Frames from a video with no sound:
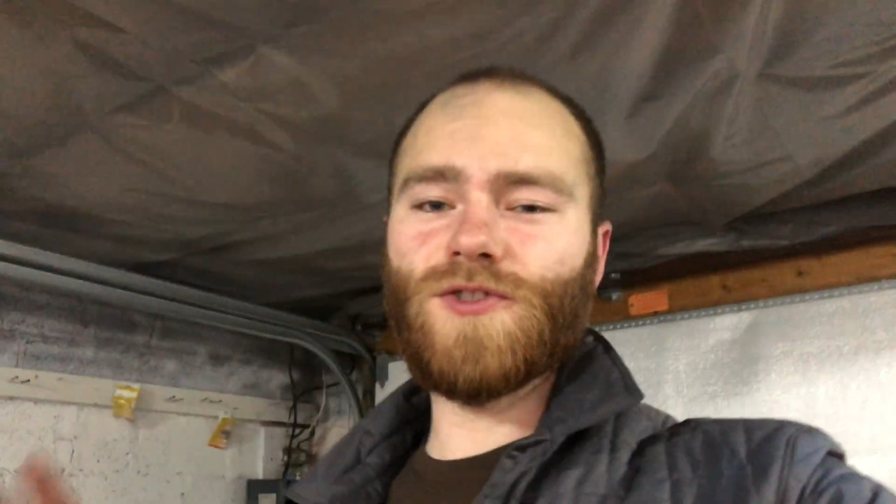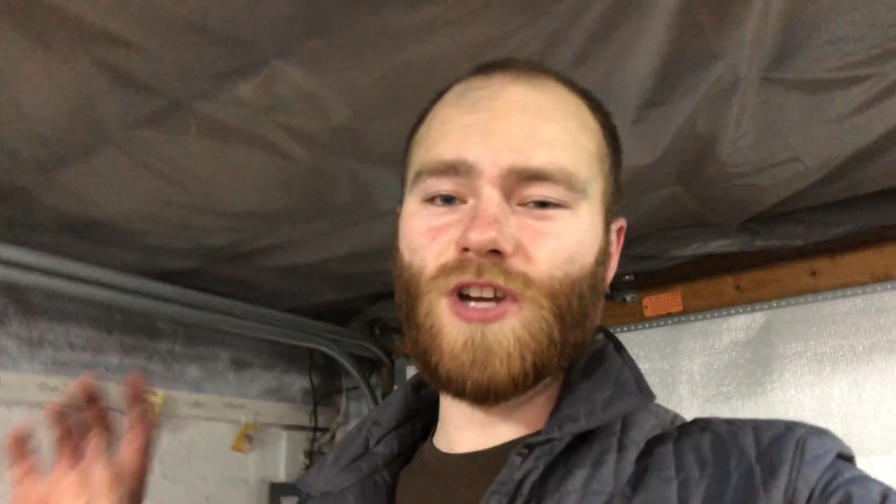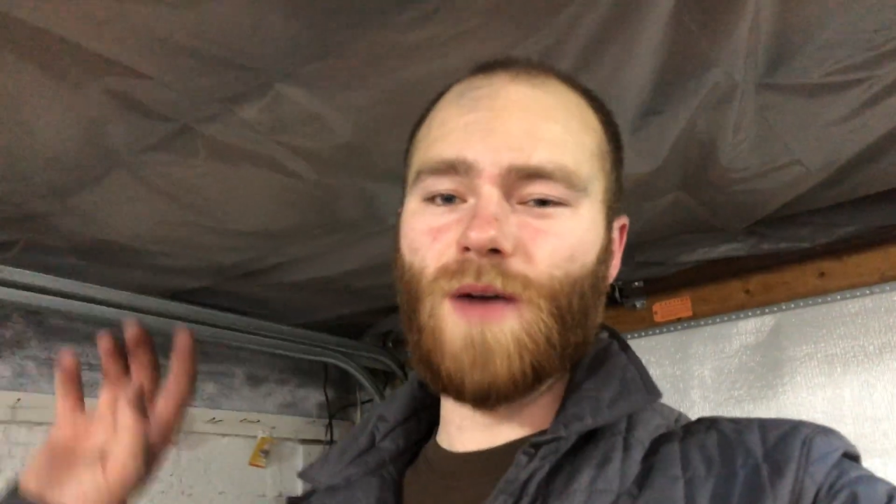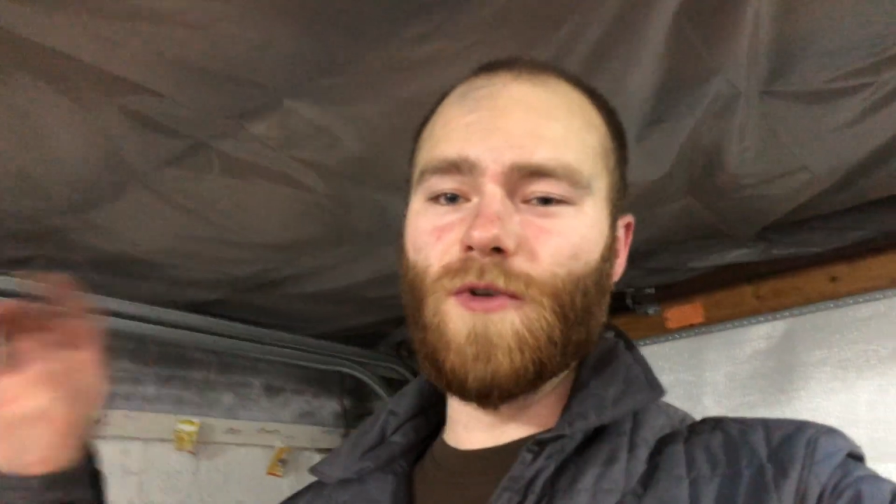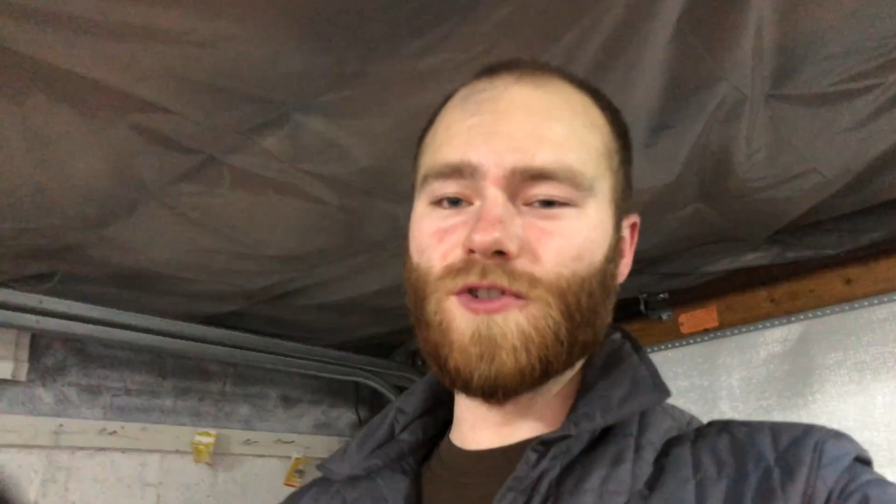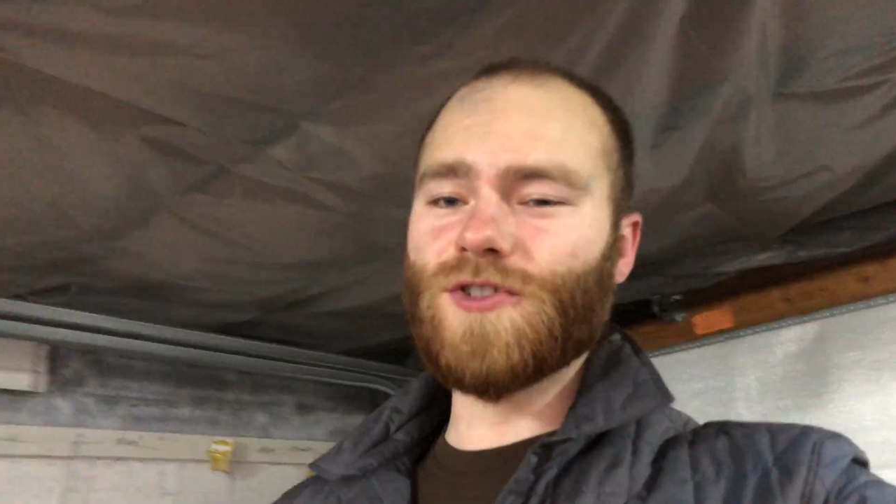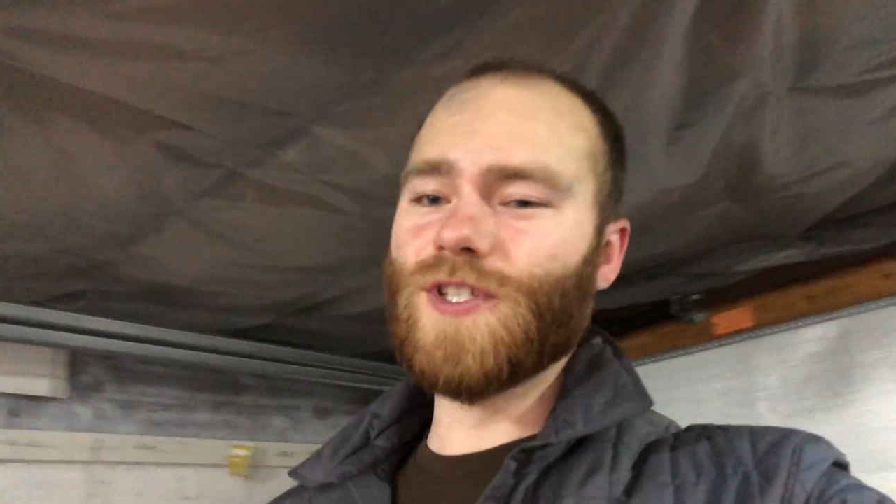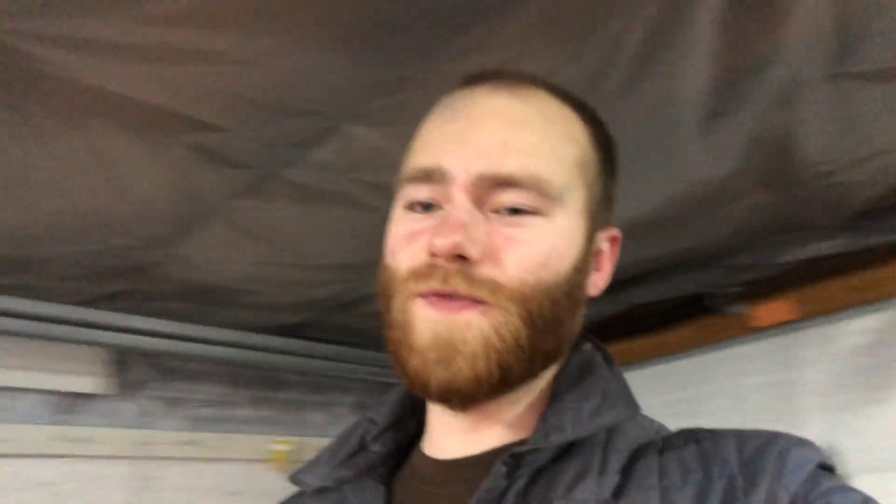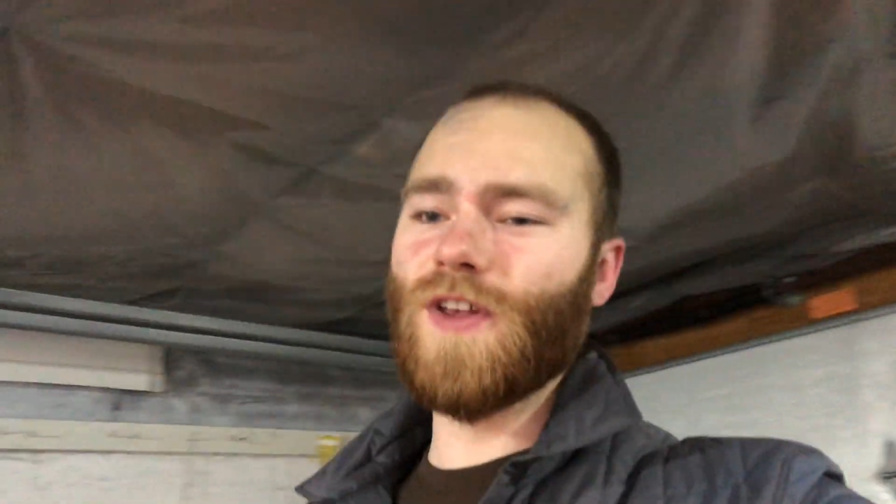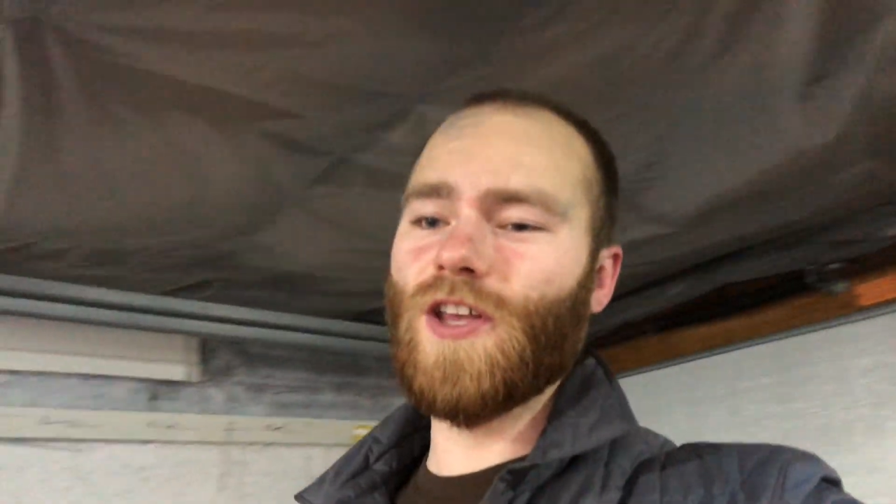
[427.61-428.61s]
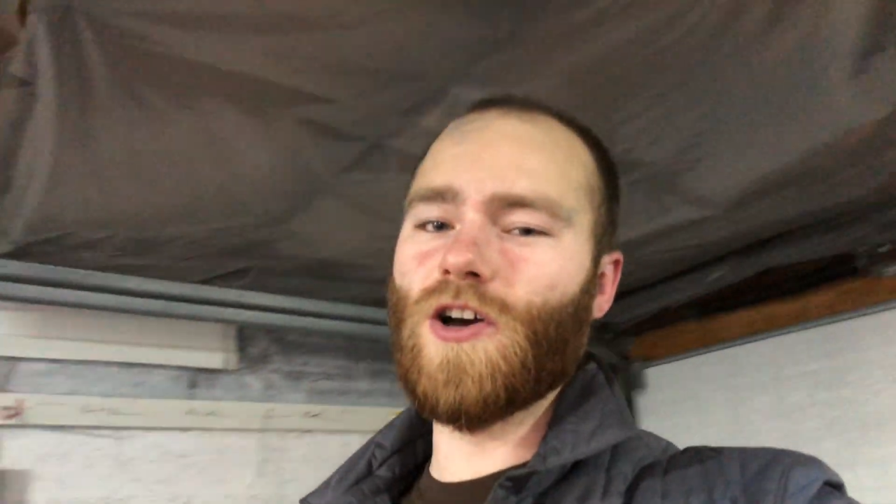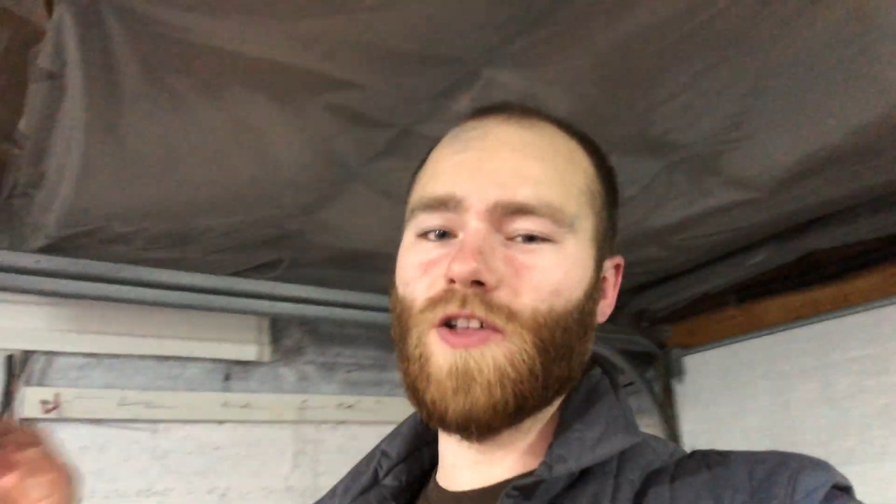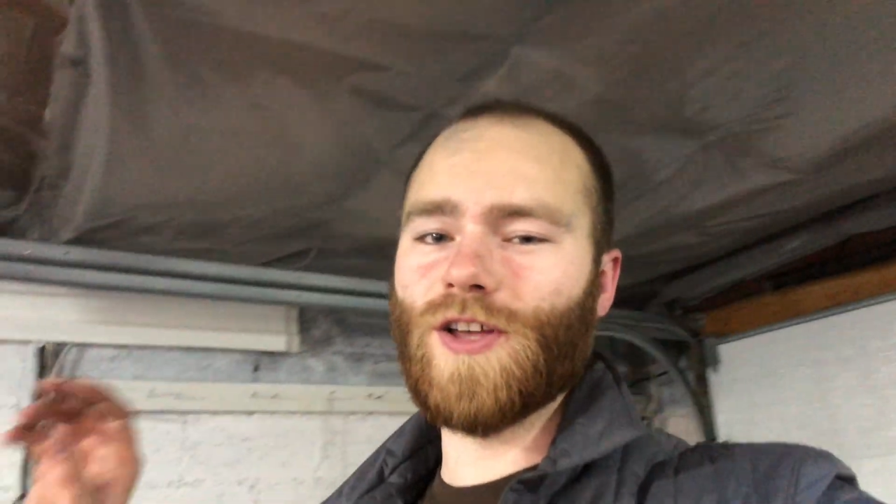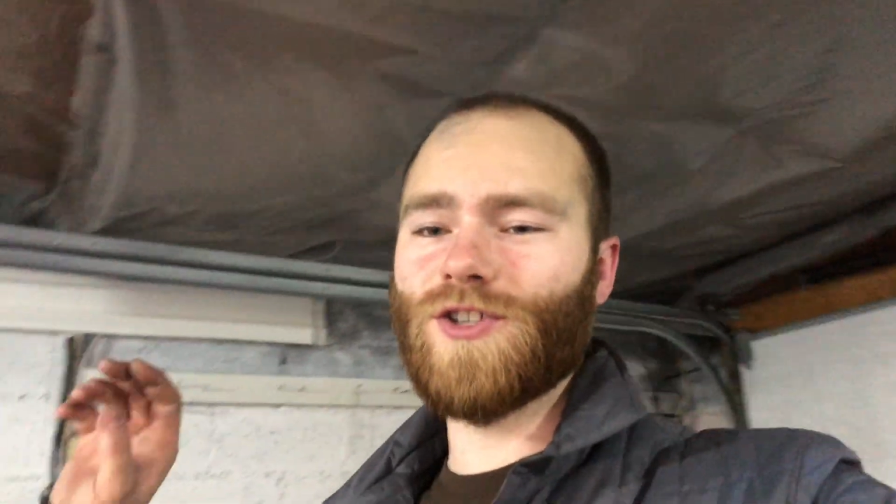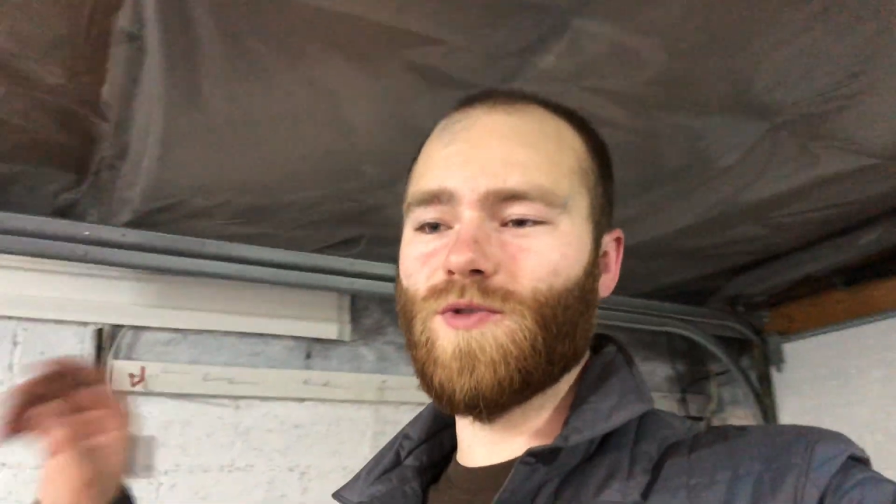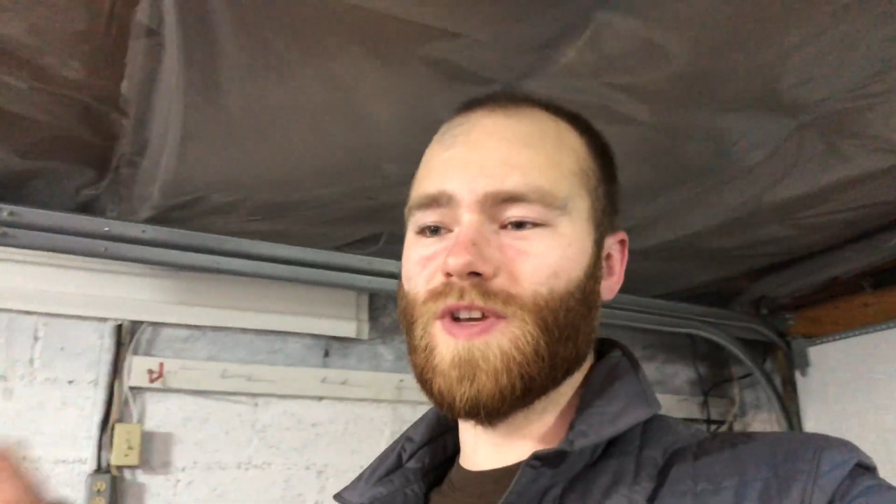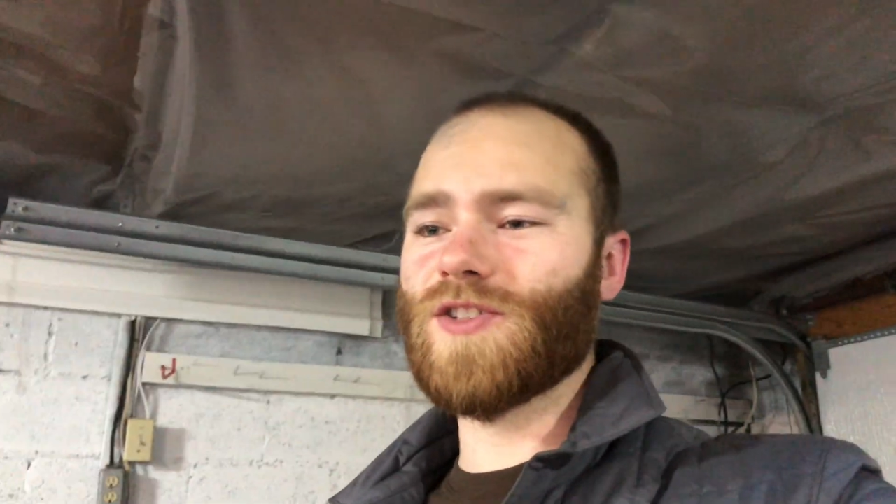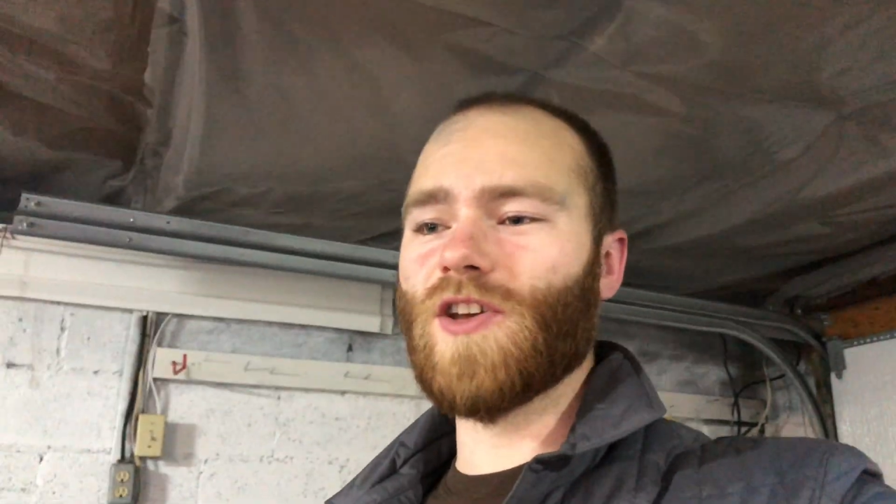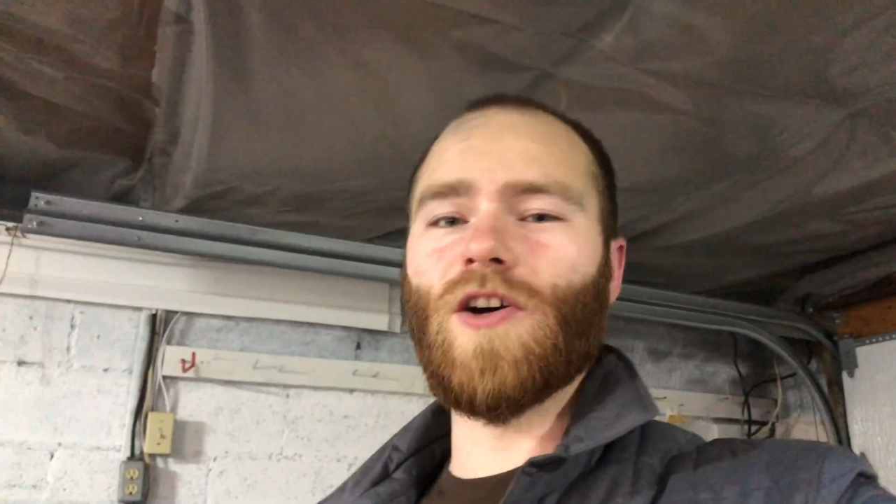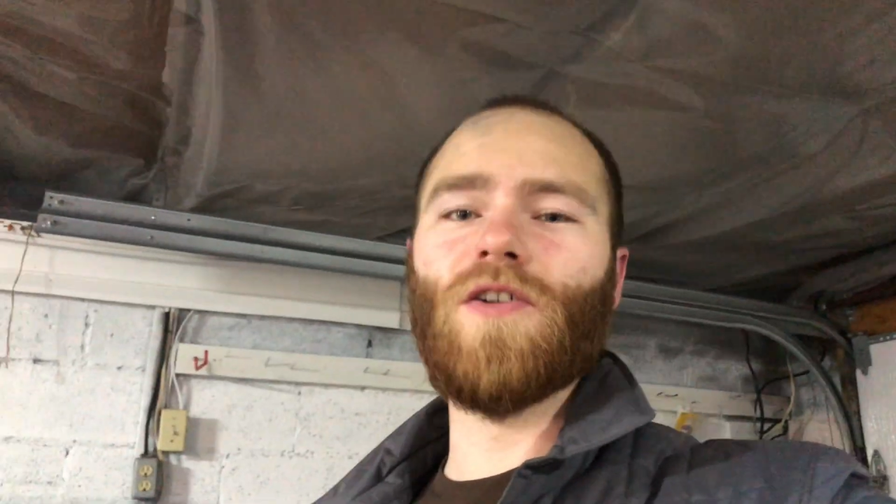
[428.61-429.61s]
shot most of this video like 2
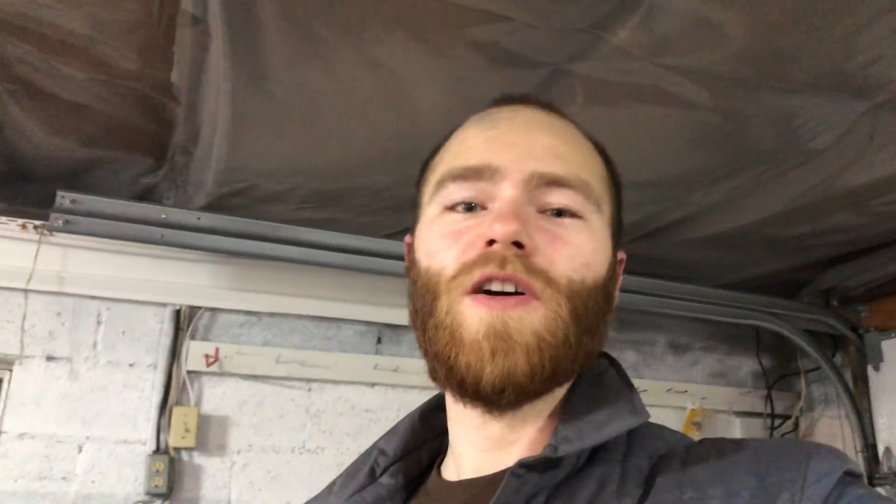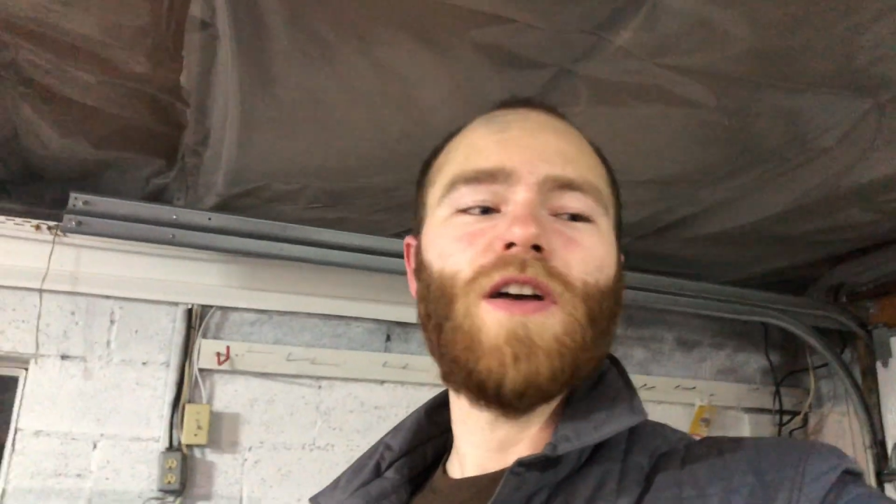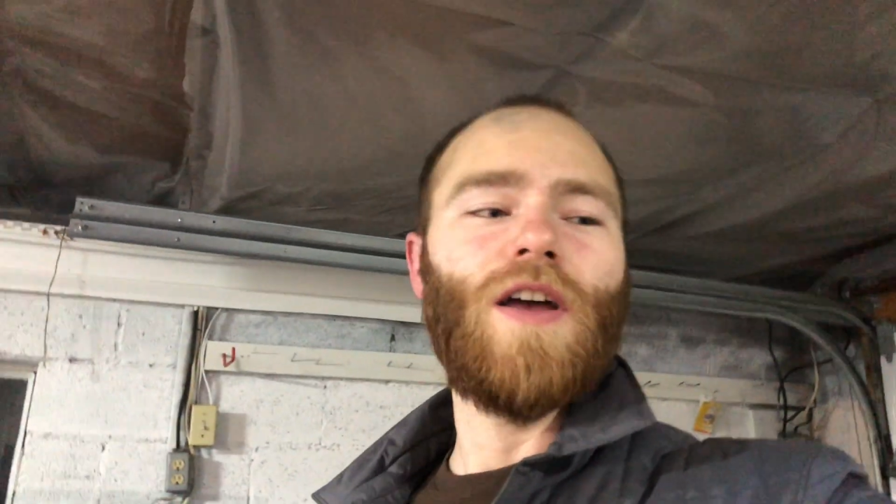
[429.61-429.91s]
weeks ago,